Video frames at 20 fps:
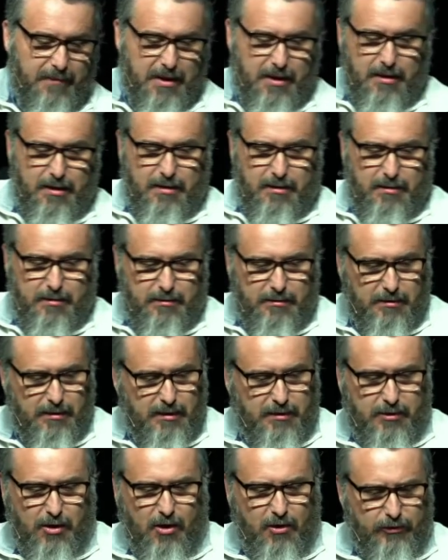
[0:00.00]
he gave
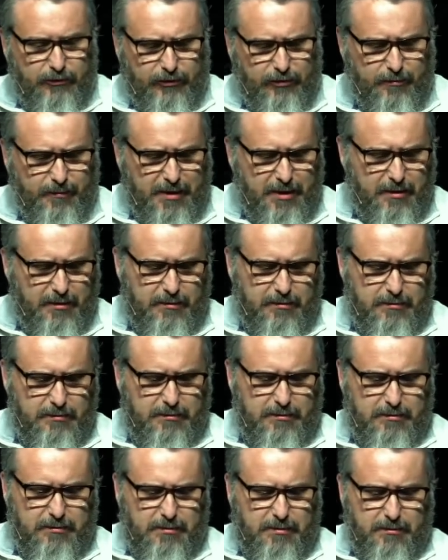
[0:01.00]
me, he talked to
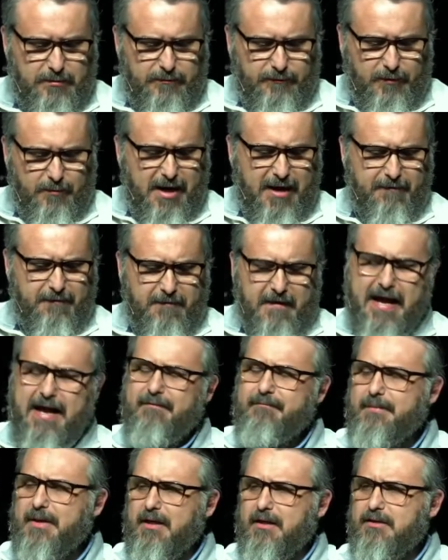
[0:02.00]
me for
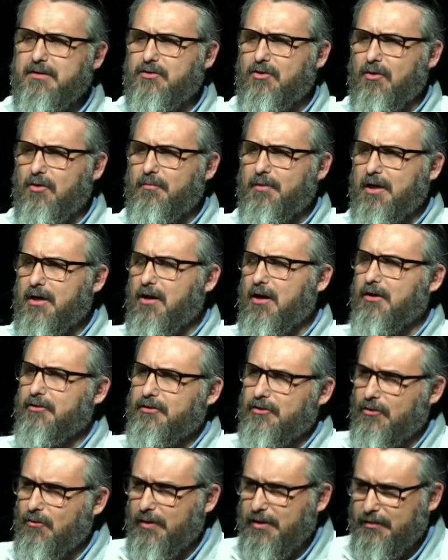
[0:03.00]
about five minutes,
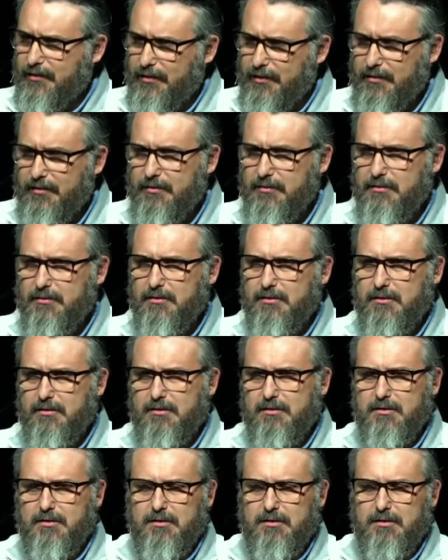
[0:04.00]
told me consequences.